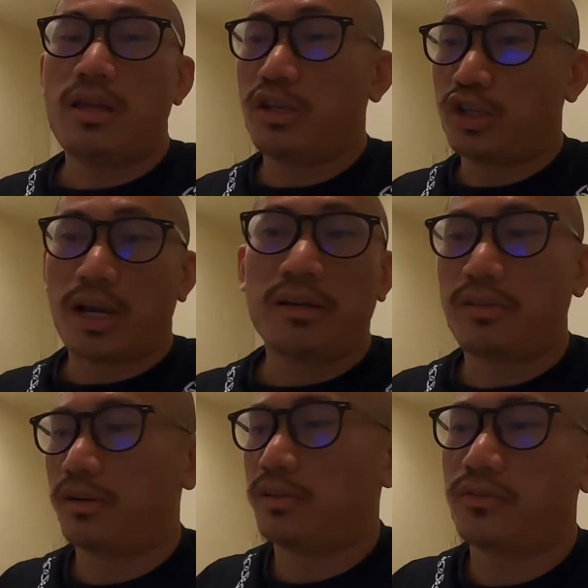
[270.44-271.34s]
in China,
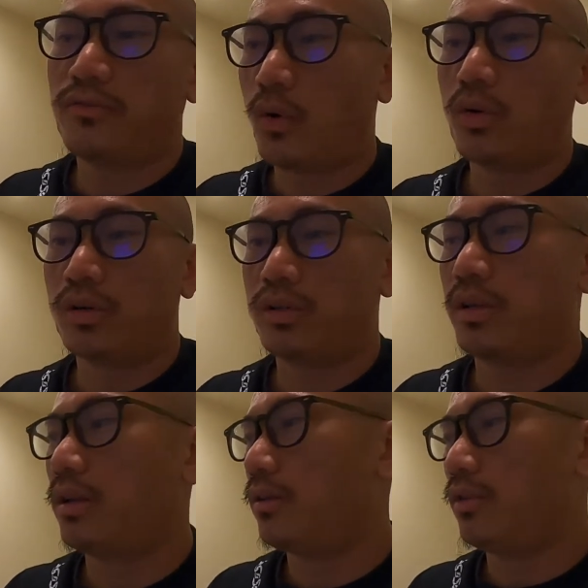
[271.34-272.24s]
there's
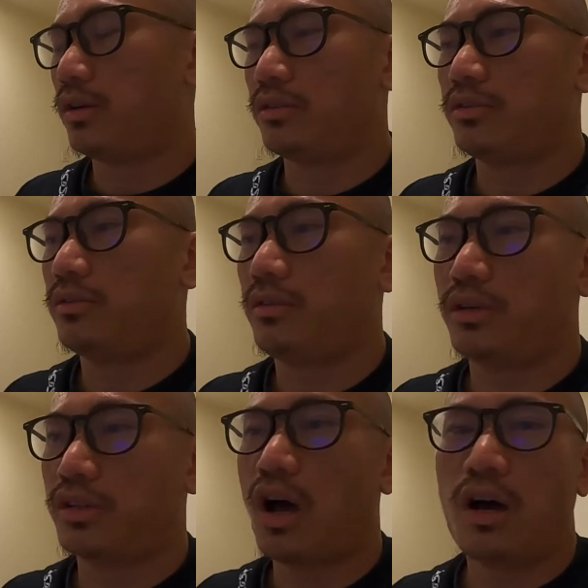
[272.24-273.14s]
Ford, there's
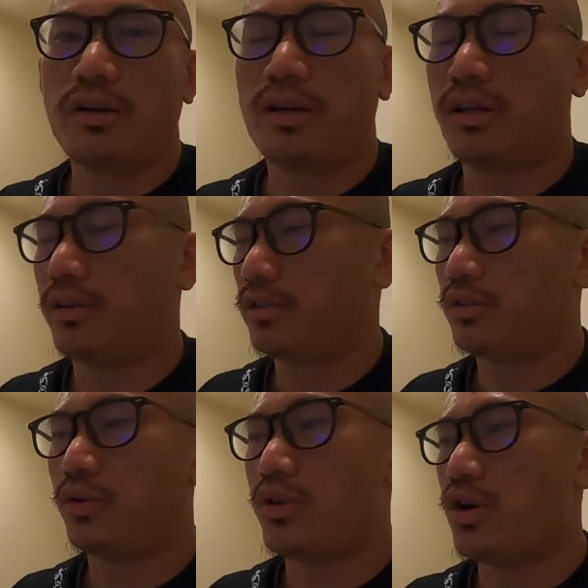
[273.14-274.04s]
Honda, there's
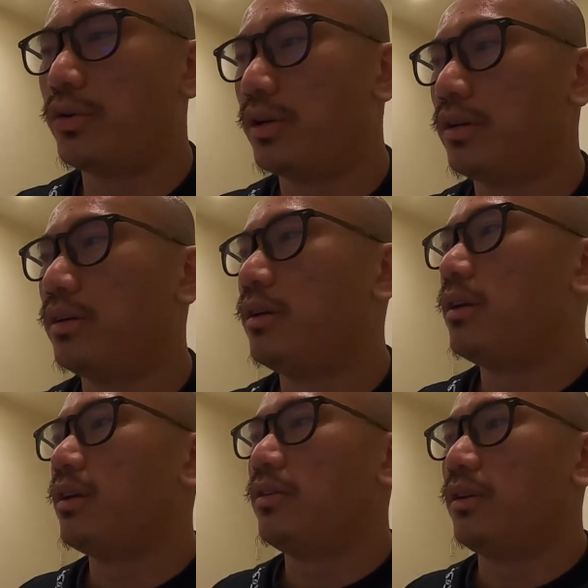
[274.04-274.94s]
Toyota,
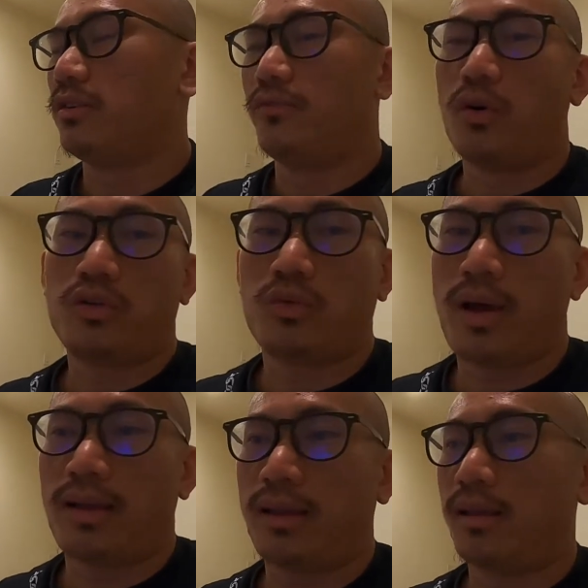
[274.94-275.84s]
there's
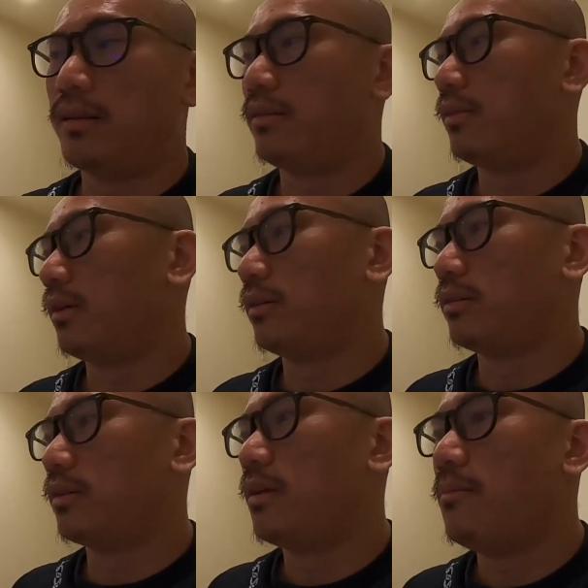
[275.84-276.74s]
Volkswagen,
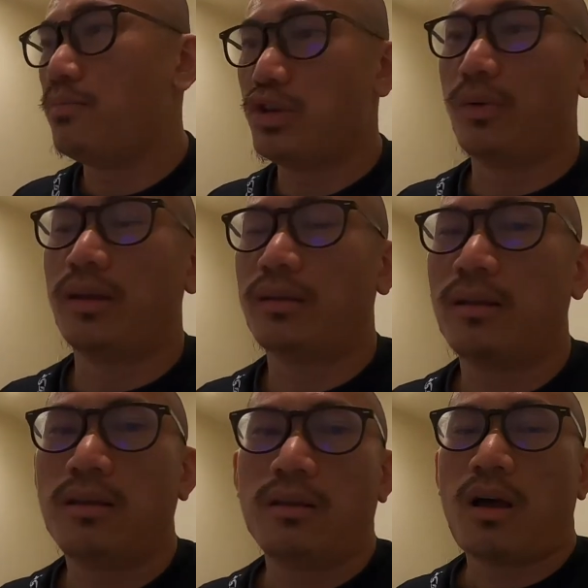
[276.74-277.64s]
there's Buick,
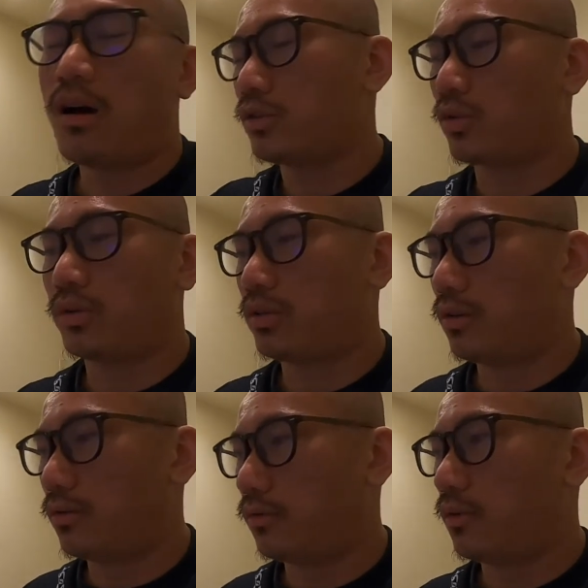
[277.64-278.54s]
all sorts
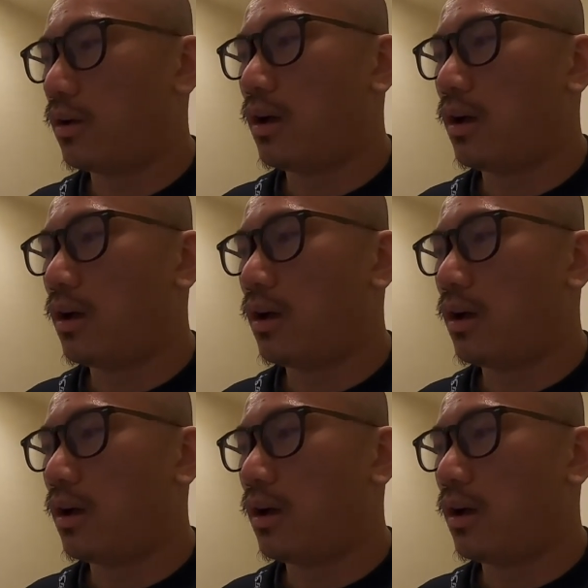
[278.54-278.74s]
of